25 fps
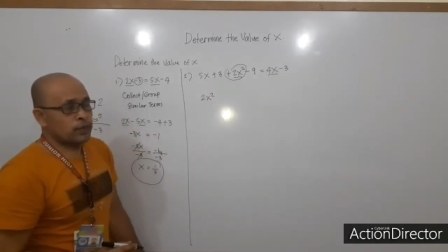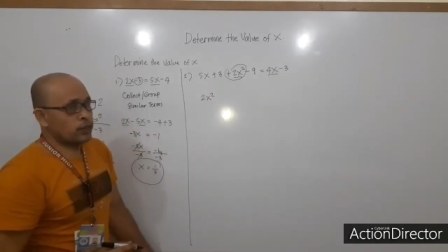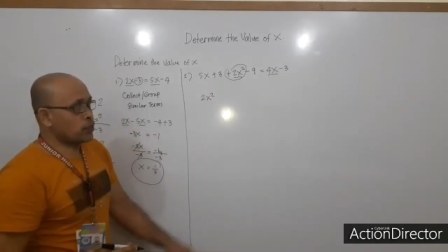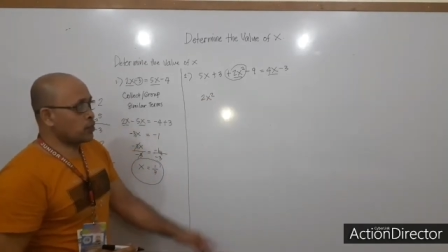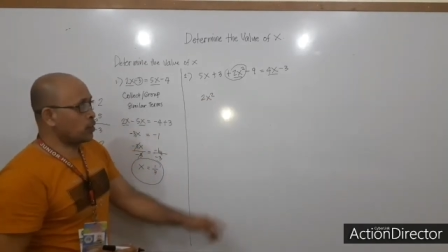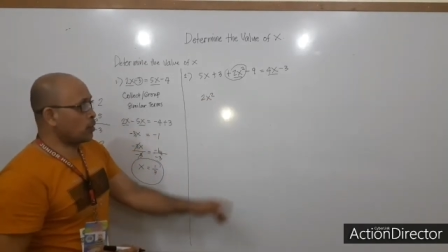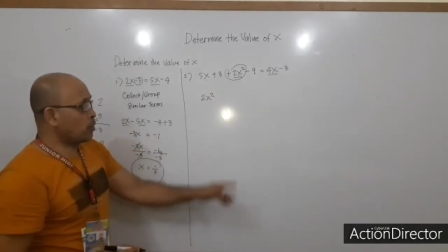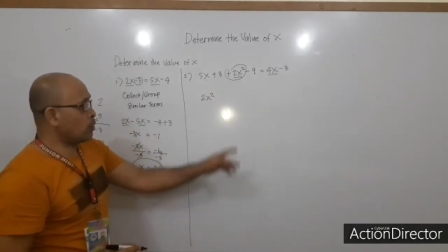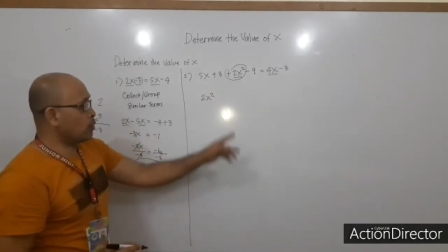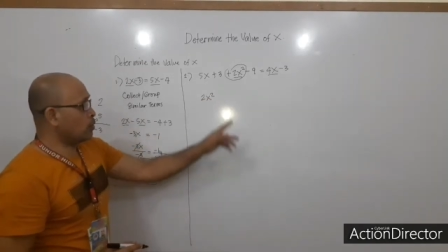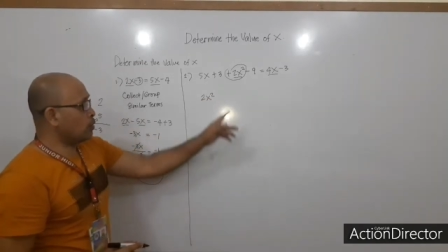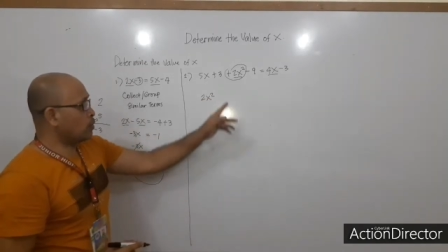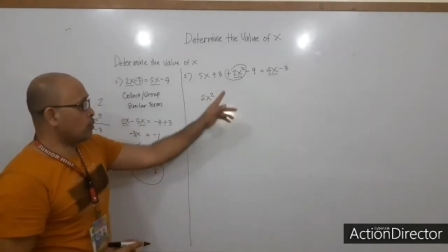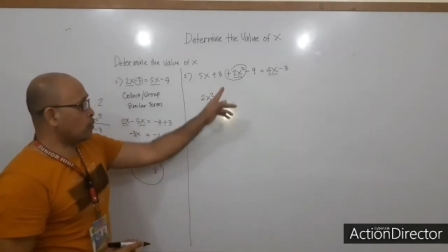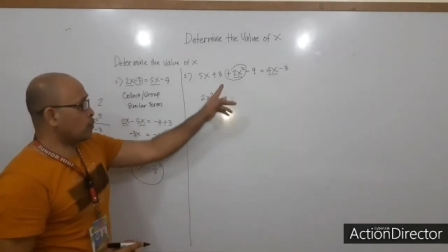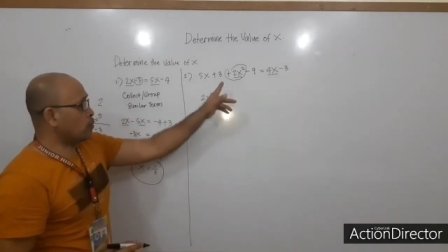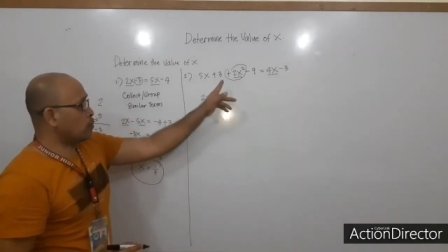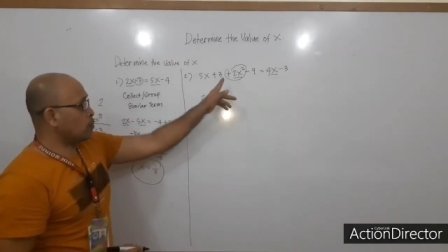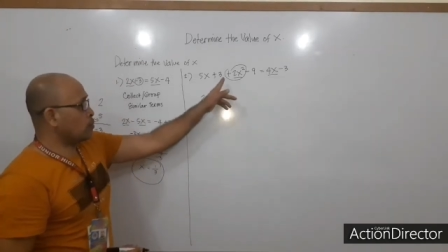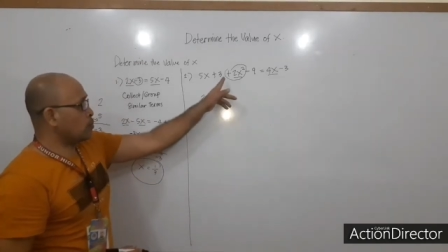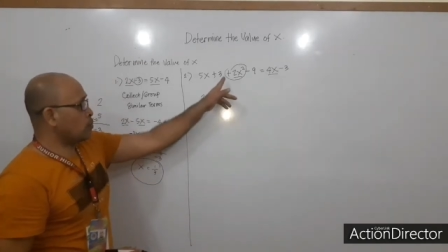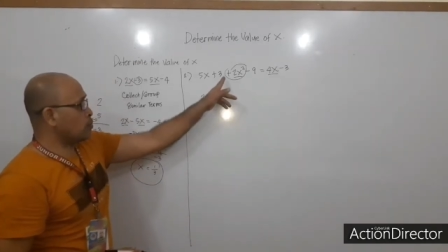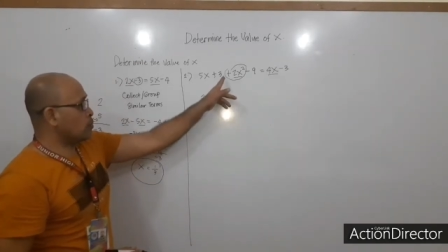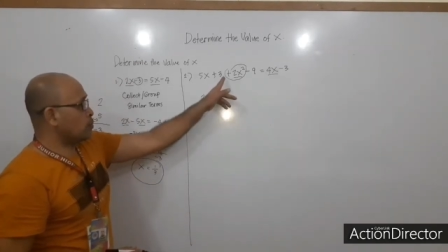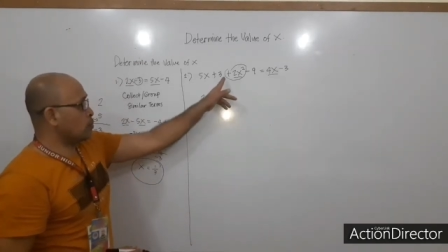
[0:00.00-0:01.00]
So
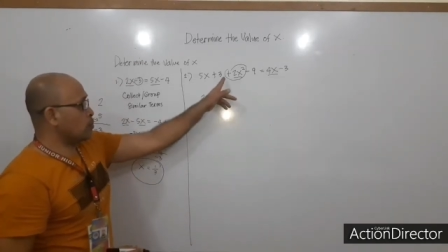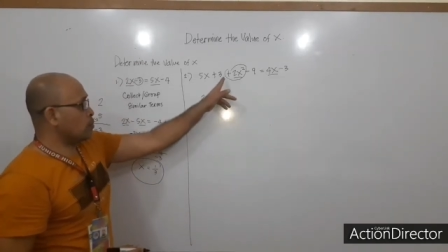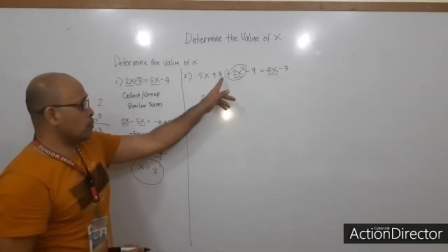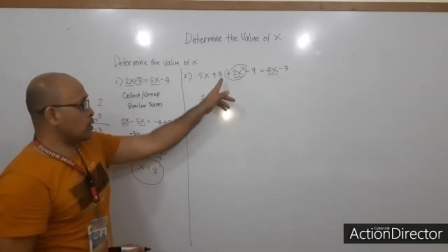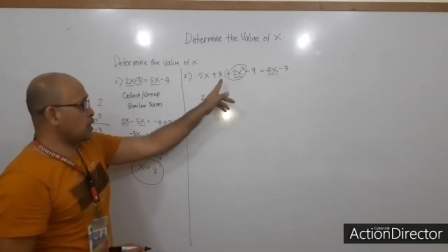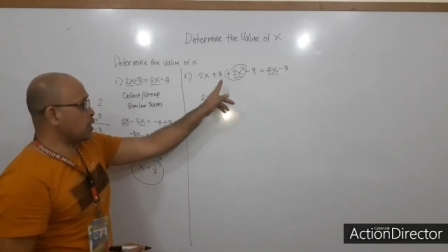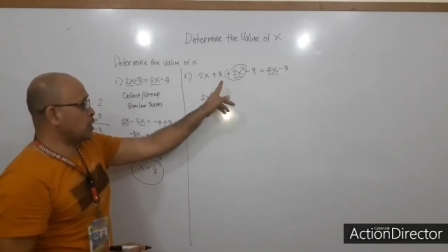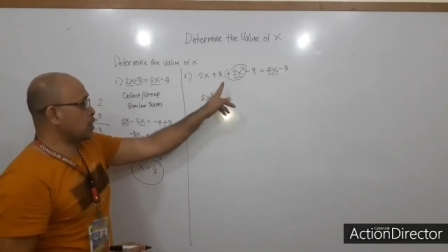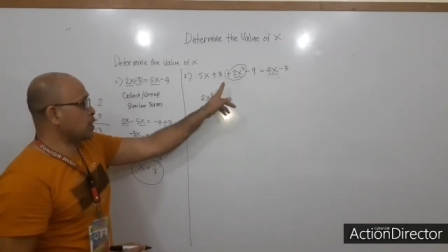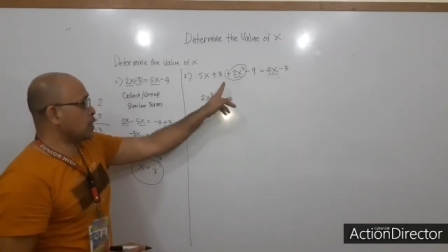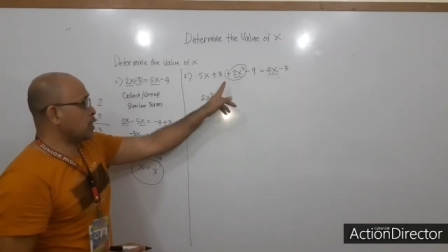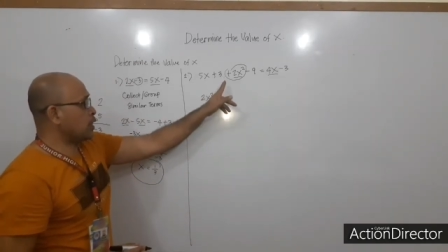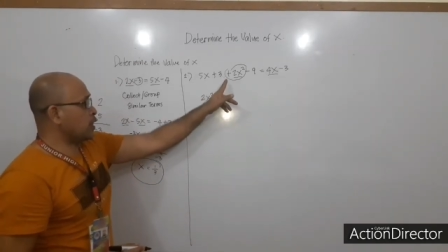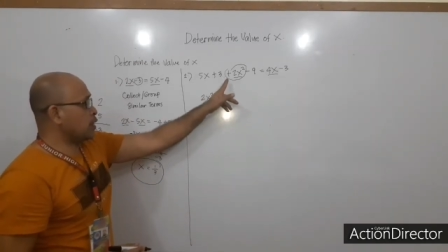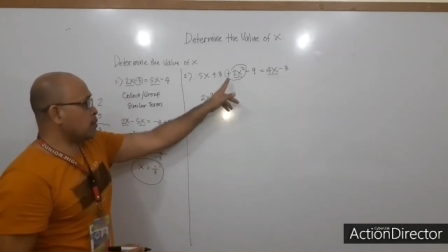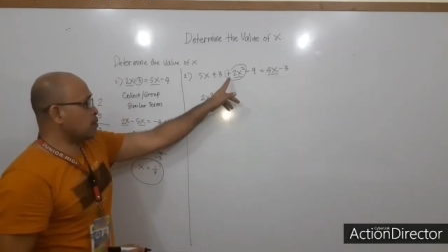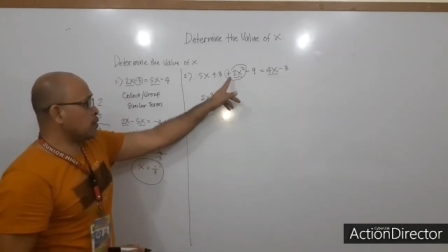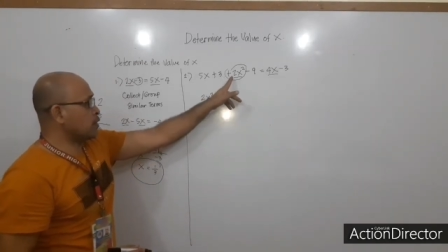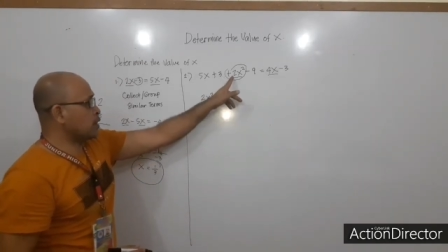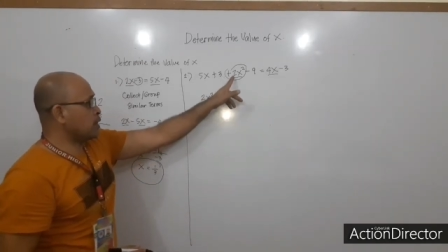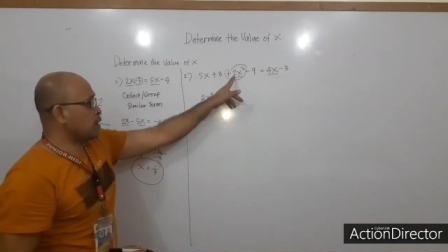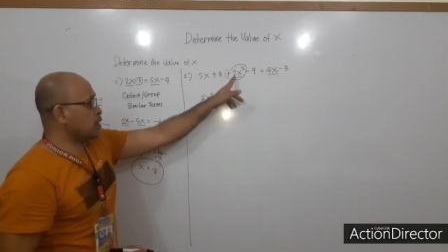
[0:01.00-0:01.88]
this time,